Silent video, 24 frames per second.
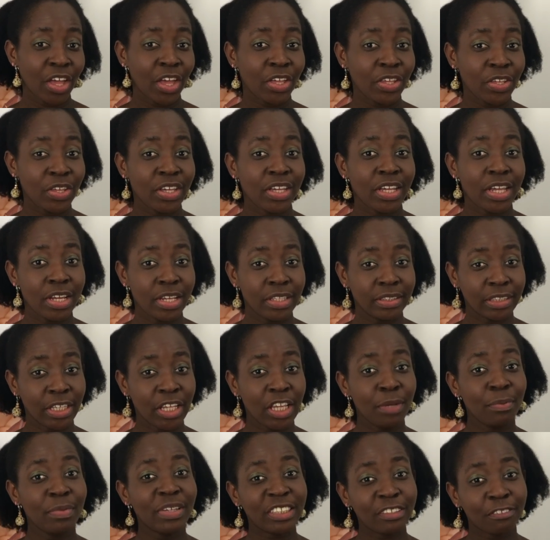you can use a
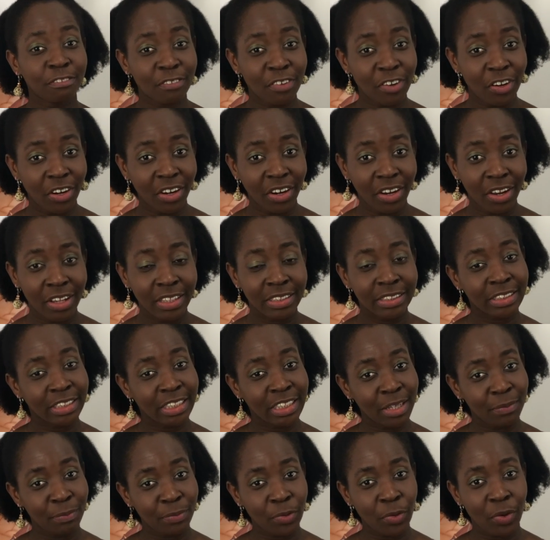humidifier to
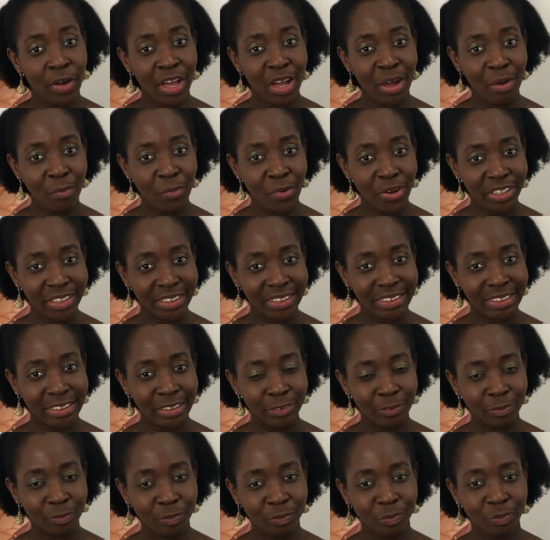keep your air
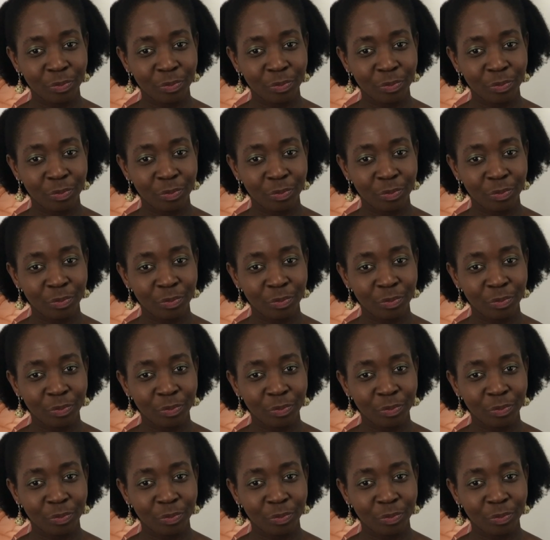moist.